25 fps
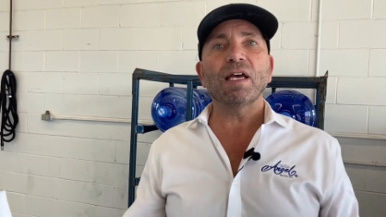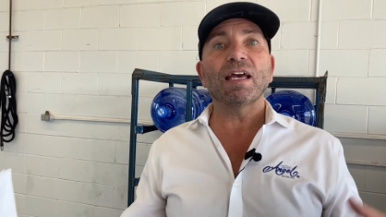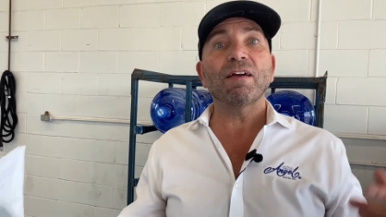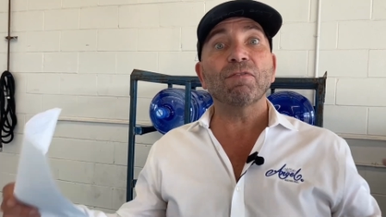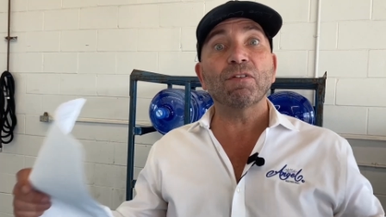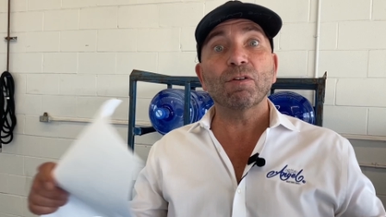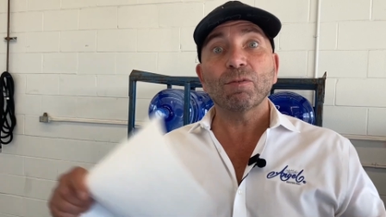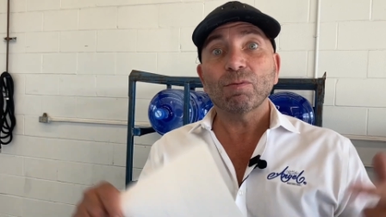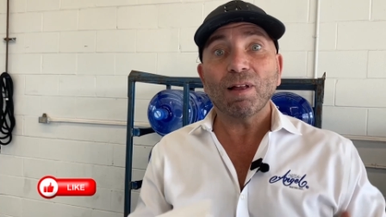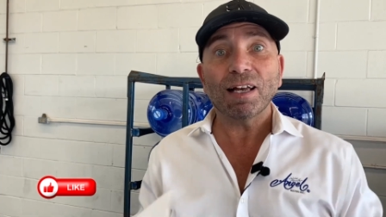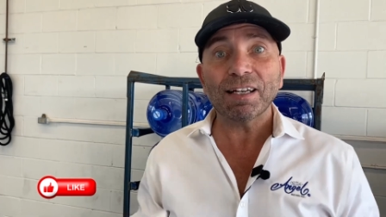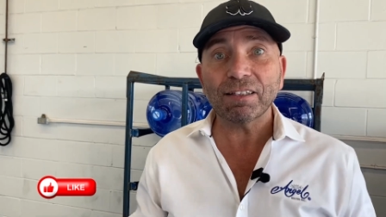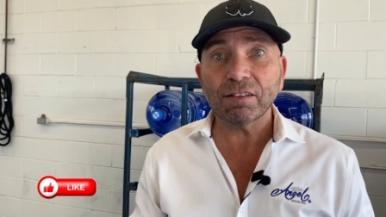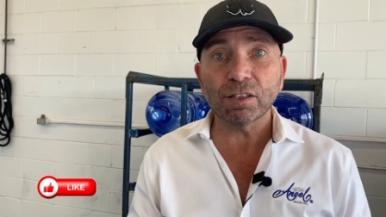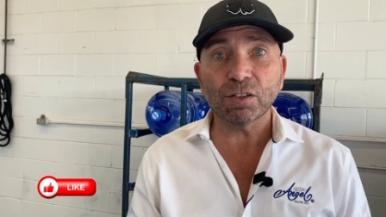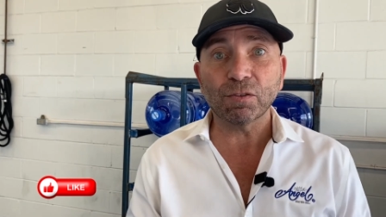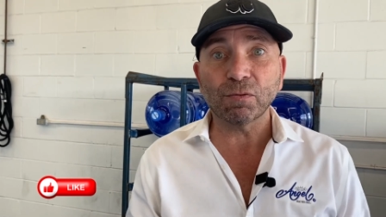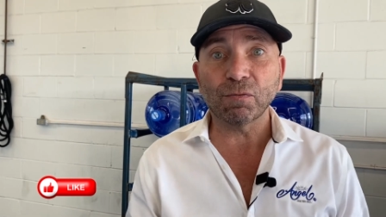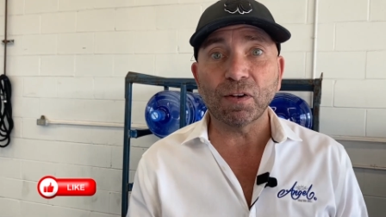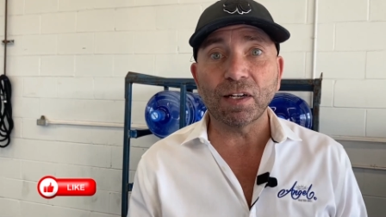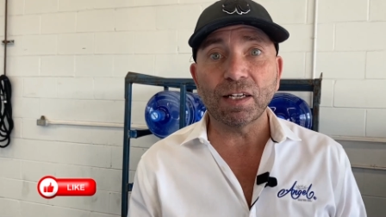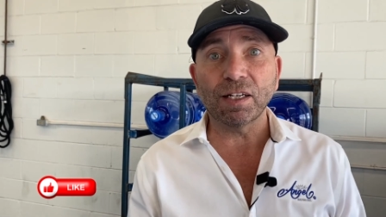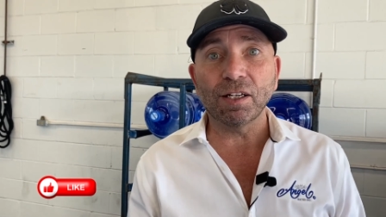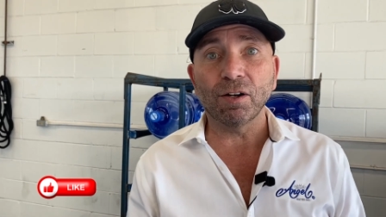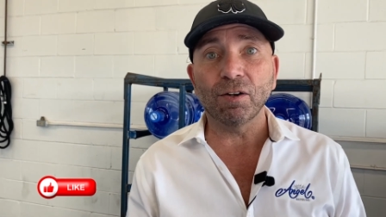If you like this
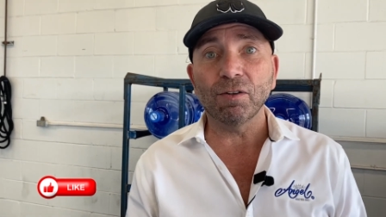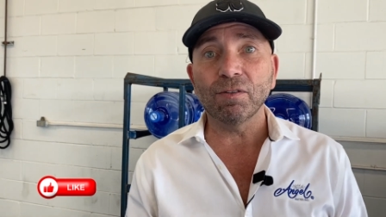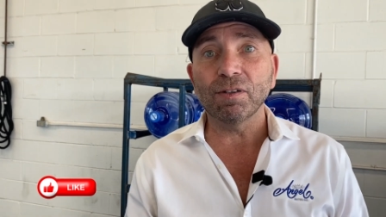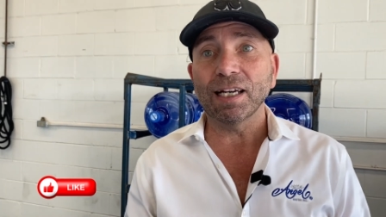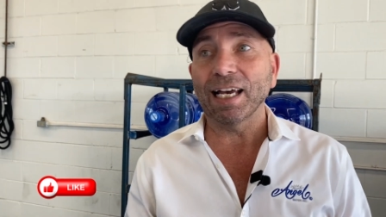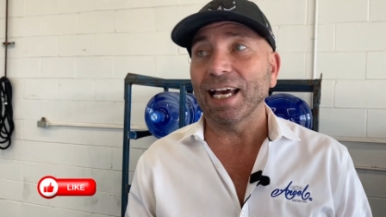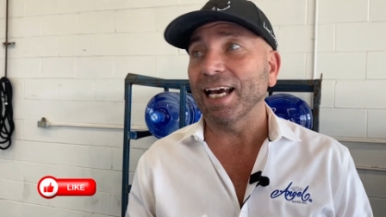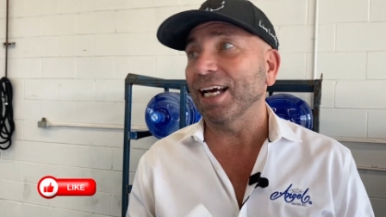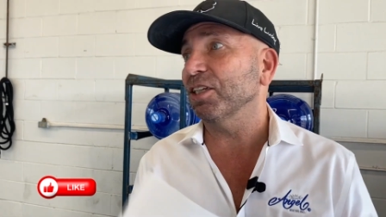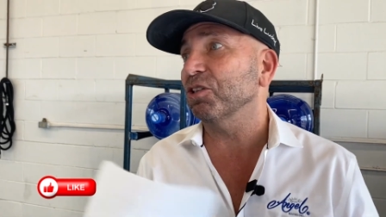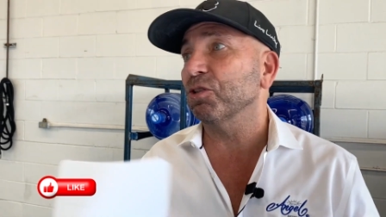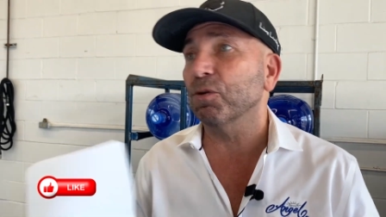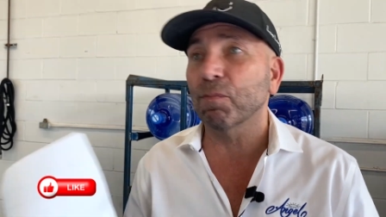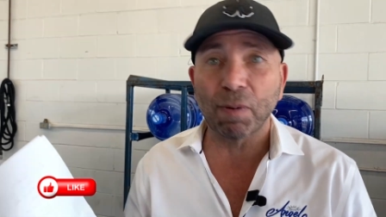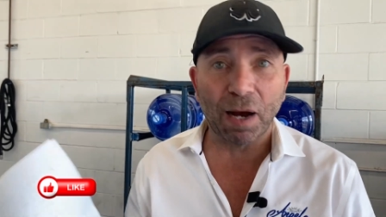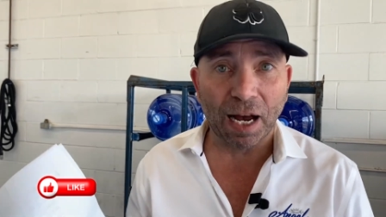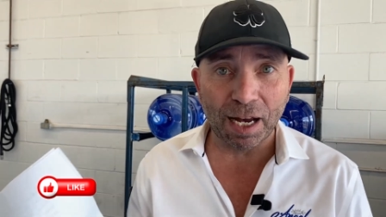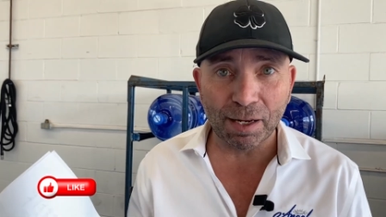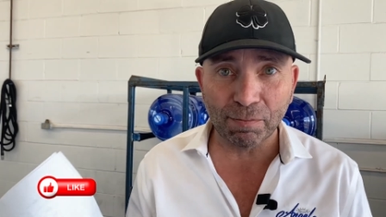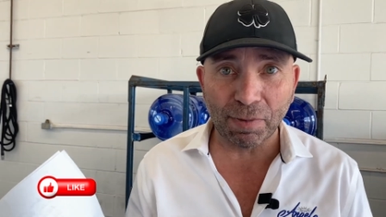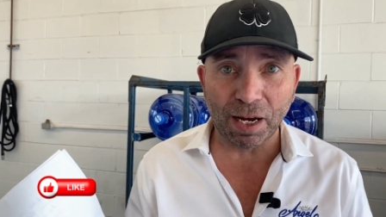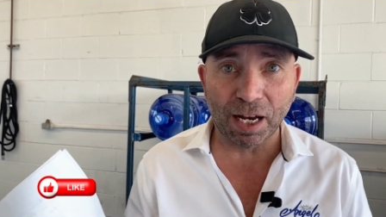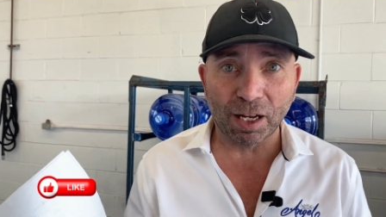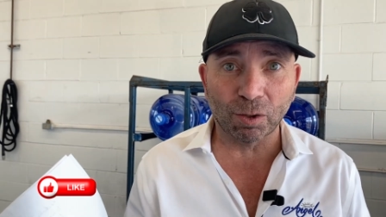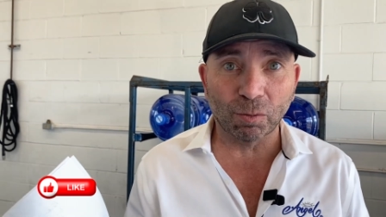video and you're
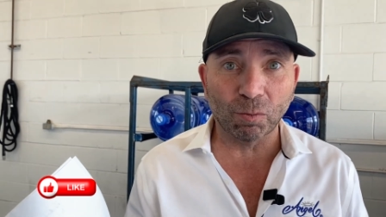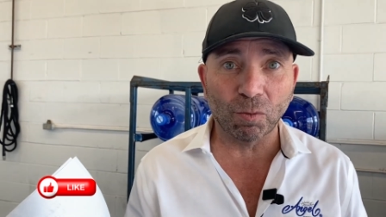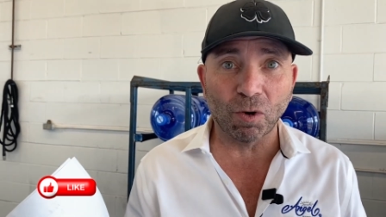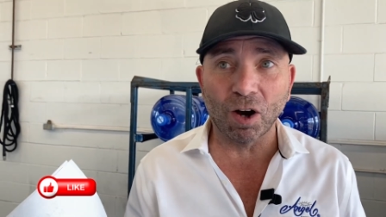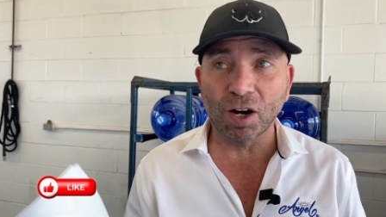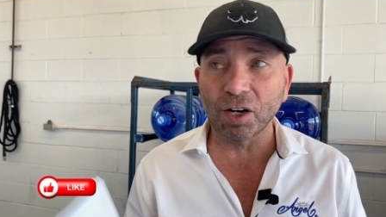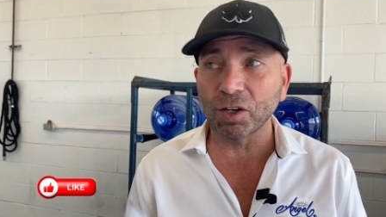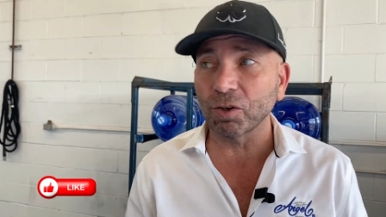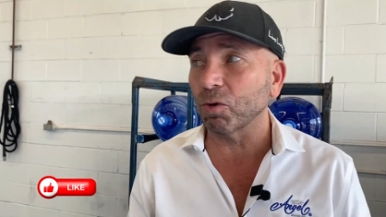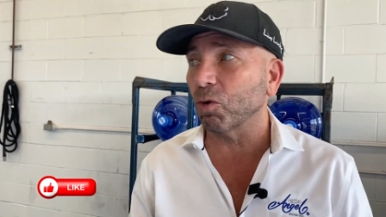buying bottled water,